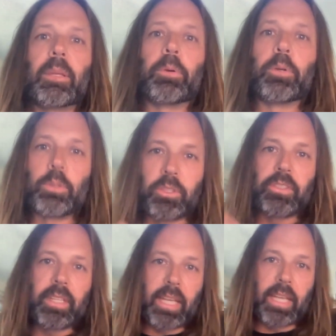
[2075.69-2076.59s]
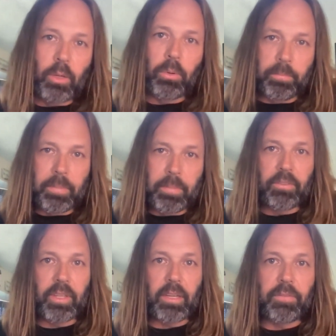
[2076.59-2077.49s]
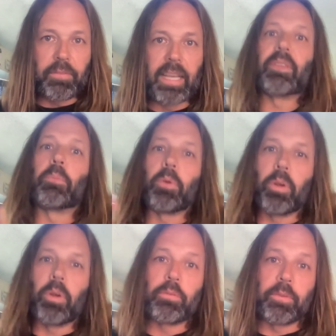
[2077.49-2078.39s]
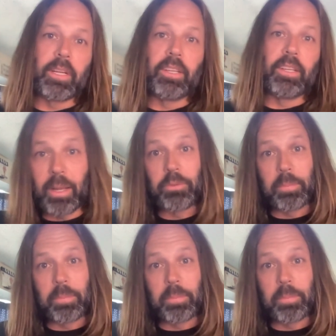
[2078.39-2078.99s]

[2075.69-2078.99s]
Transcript: The producers that I know are big Slayer fans, and we're also friends.